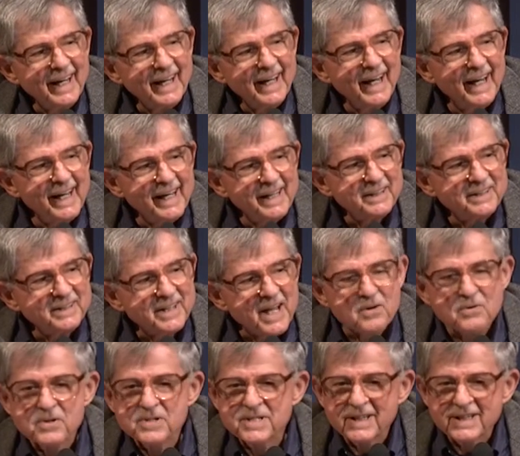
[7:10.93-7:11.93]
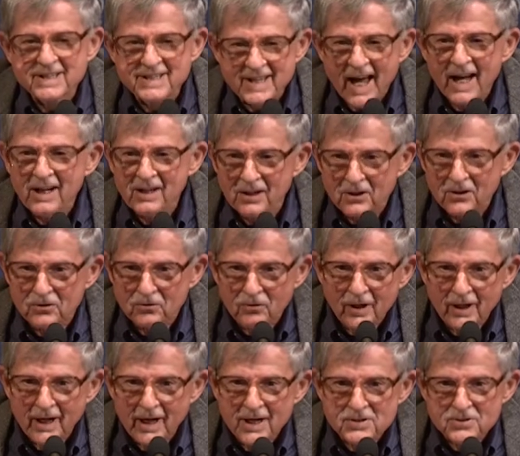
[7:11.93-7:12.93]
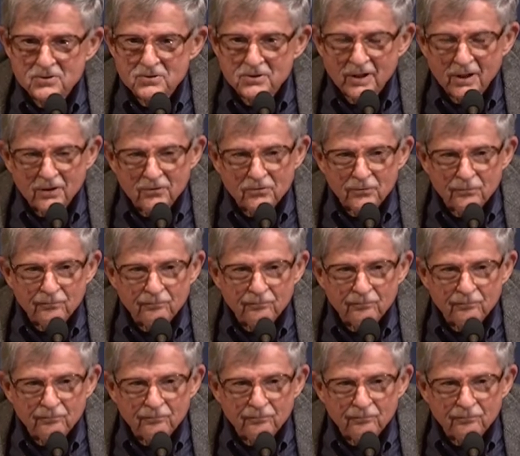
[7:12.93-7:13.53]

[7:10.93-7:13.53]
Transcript: And that was exactly the right answer to give.